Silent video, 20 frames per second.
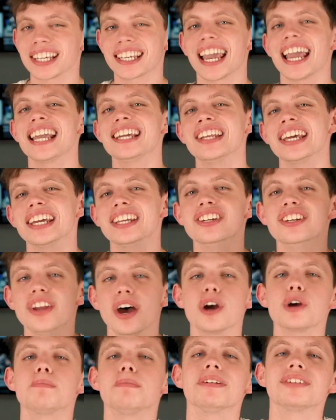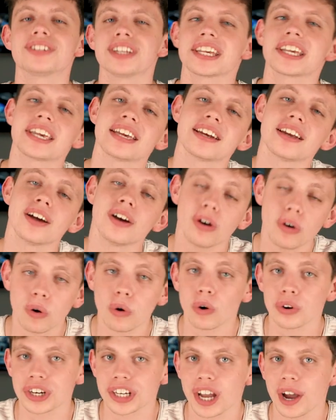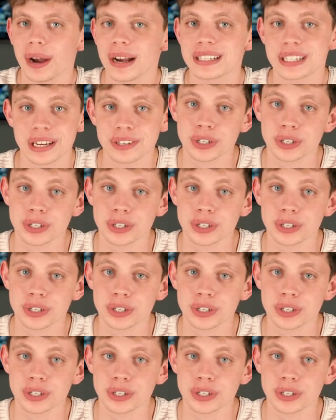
Again, in no particular order, guys.